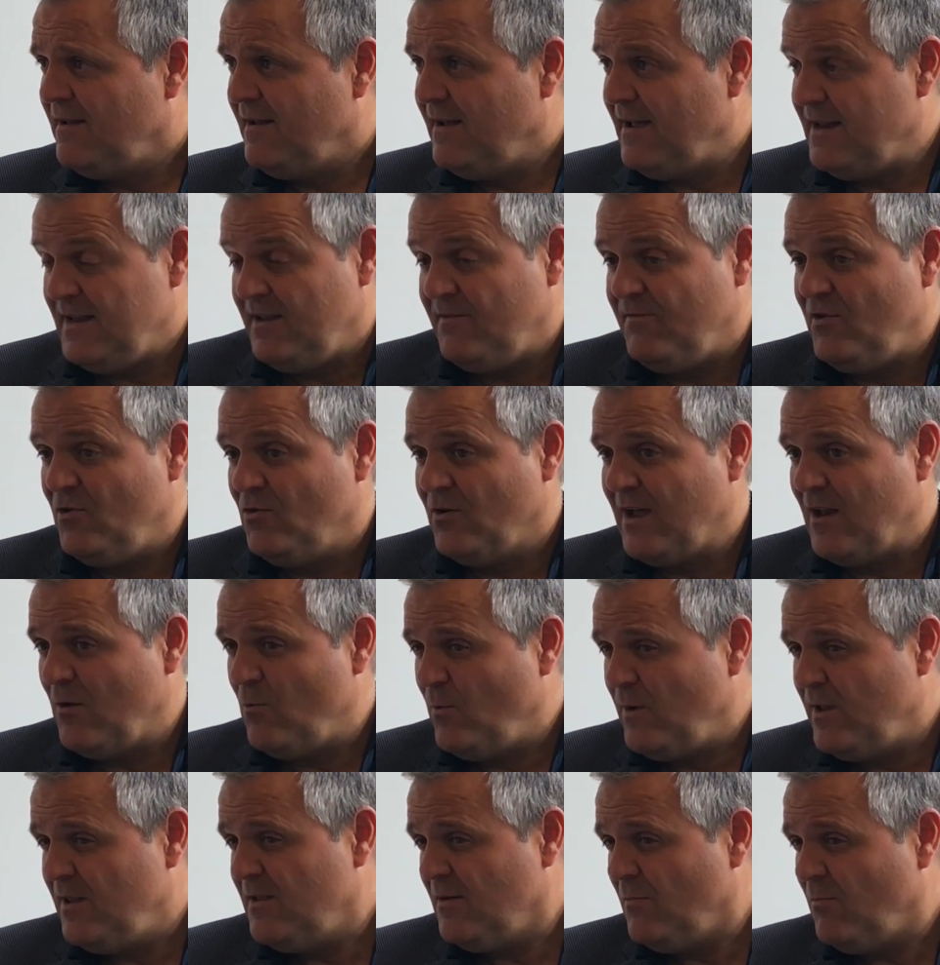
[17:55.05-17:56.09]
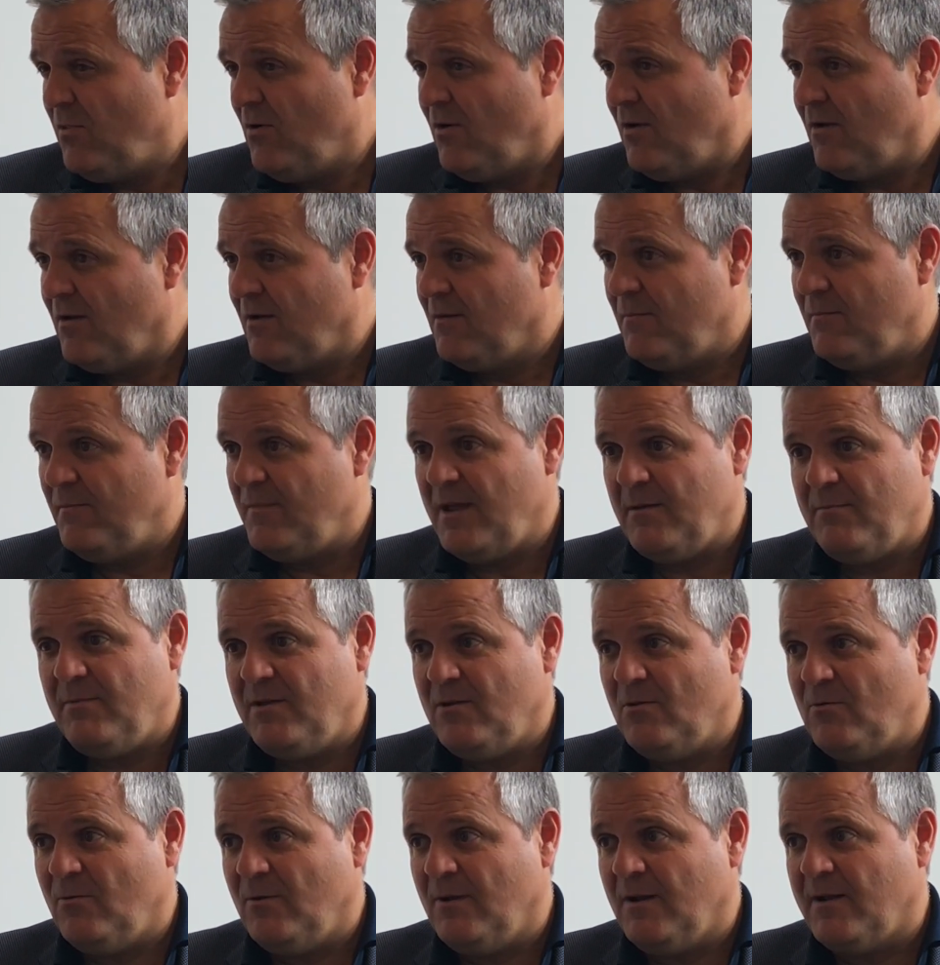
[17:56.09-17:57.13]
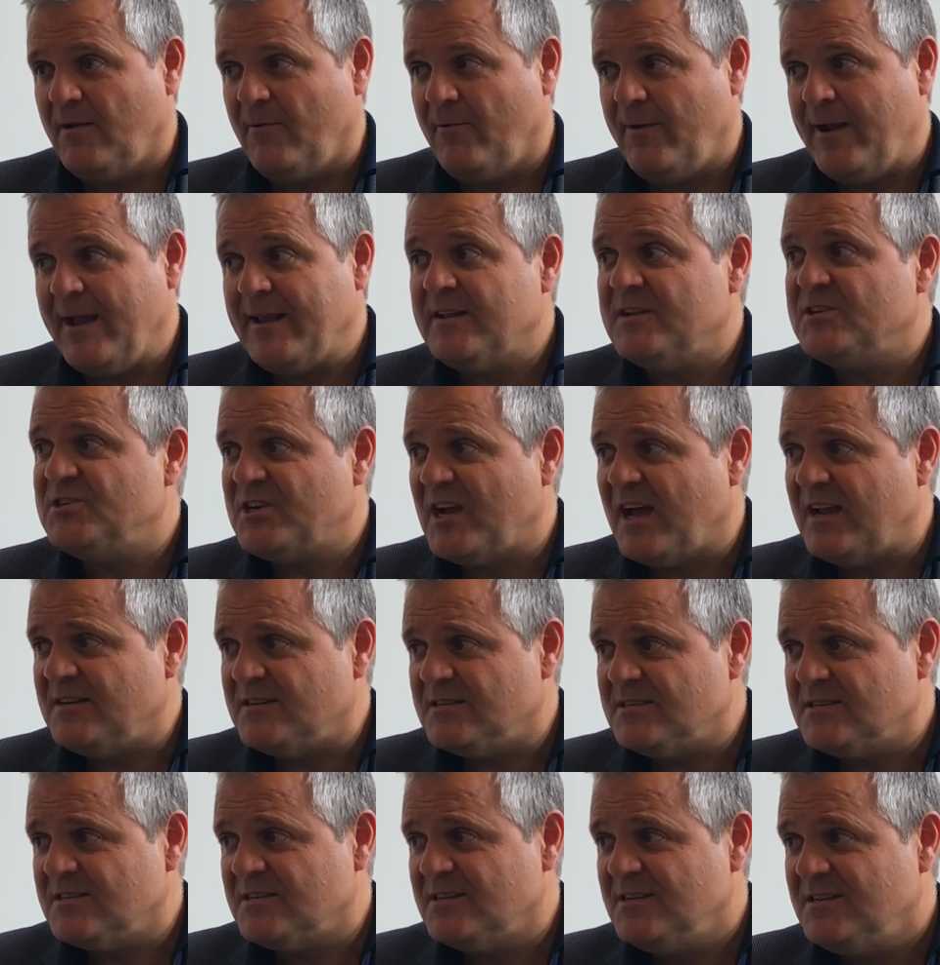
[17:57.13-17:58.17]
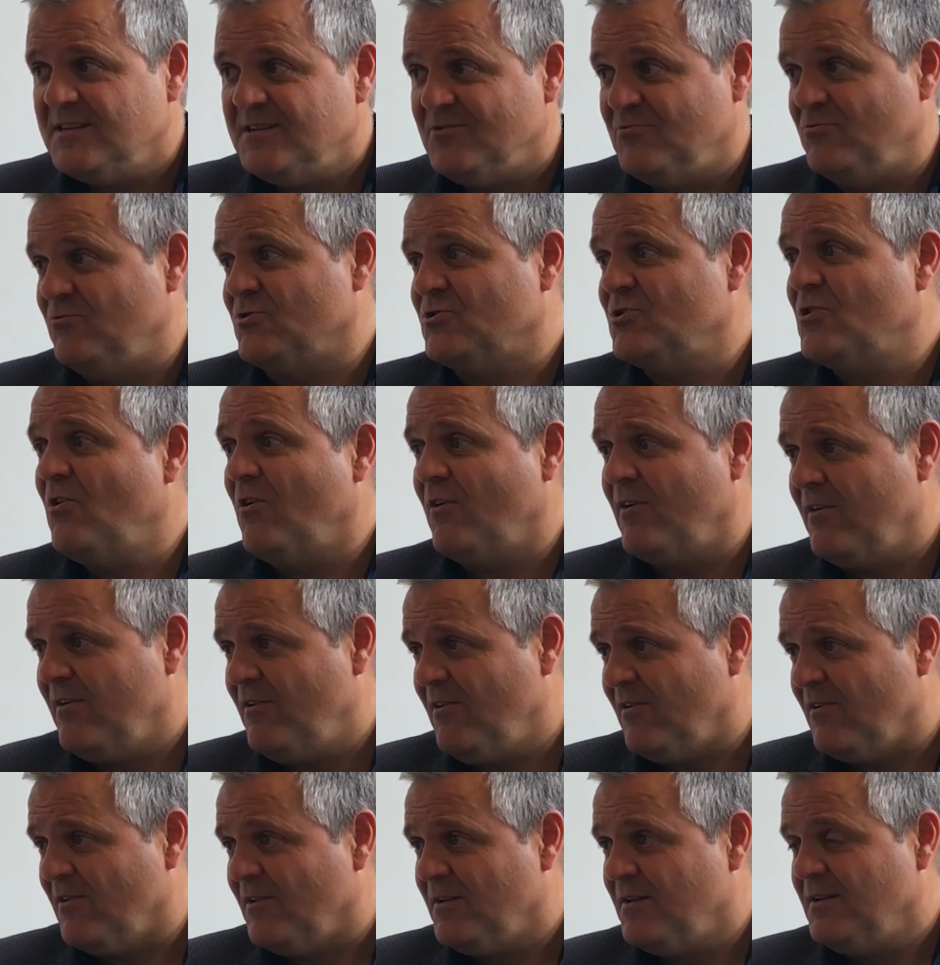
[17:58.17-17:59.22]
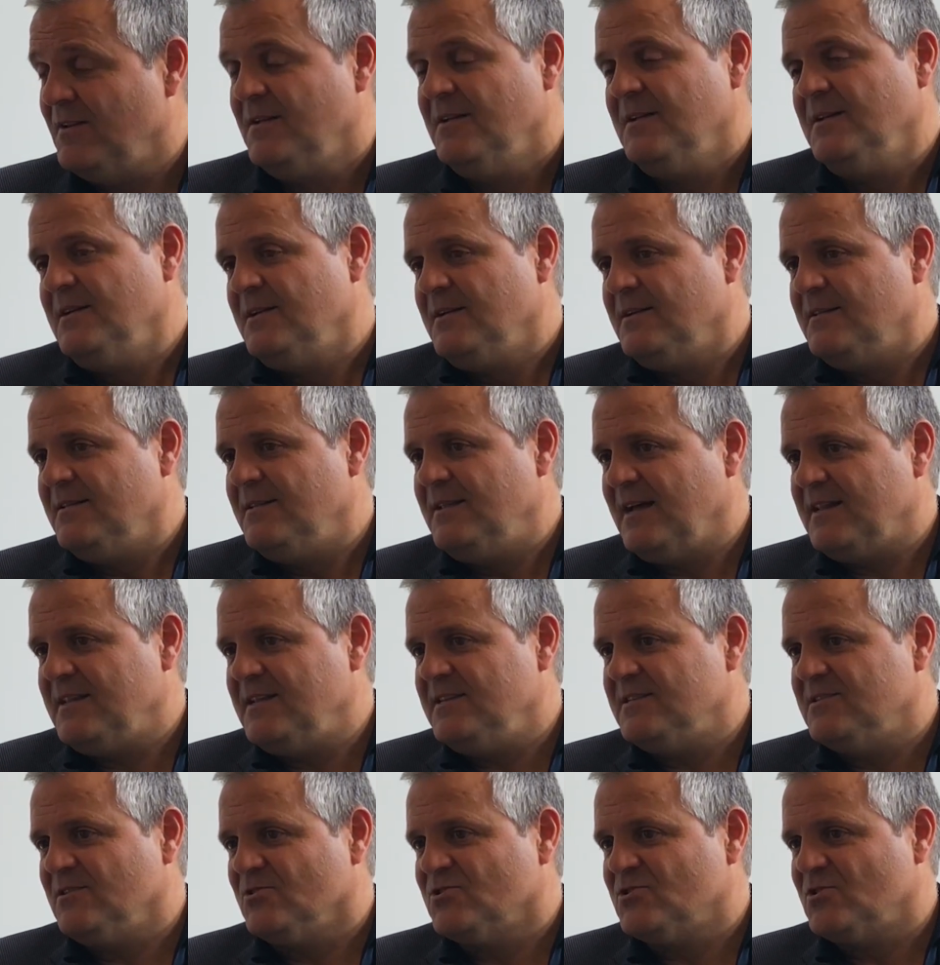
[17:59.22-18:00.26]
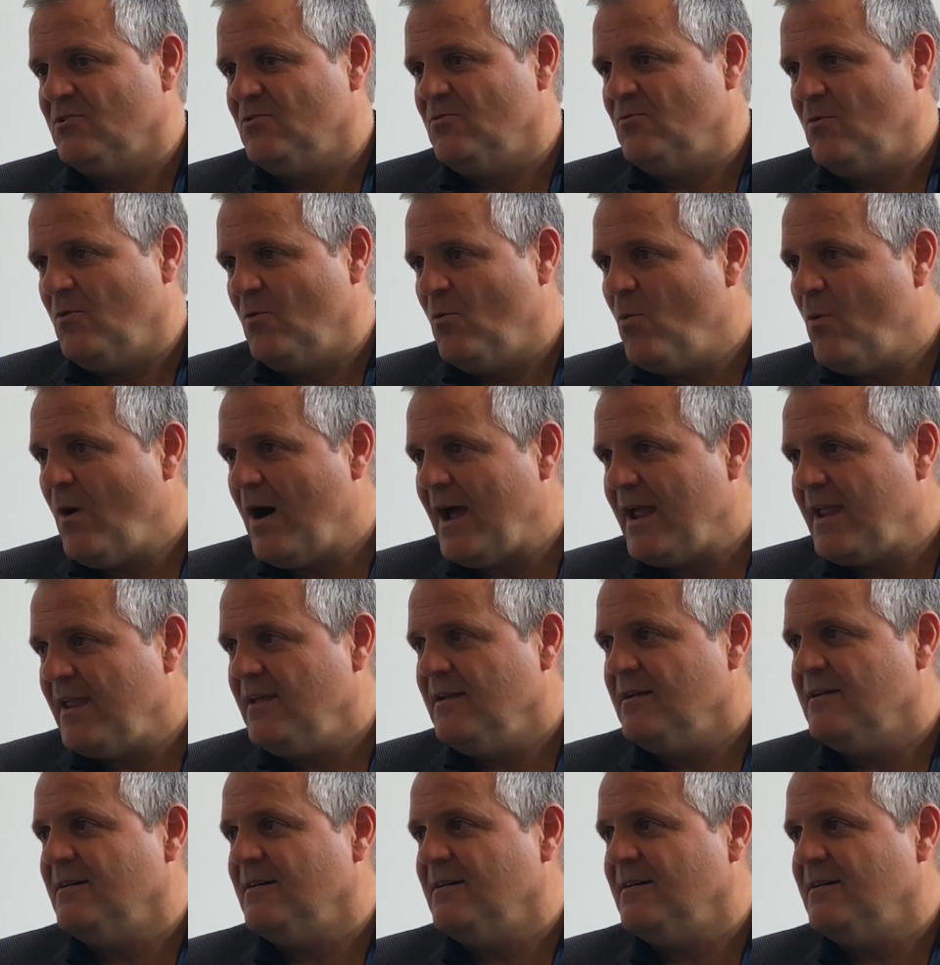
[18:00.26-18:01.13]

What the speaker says: And if you can win the ball, maybe you will create a chance to score a goal. That is also why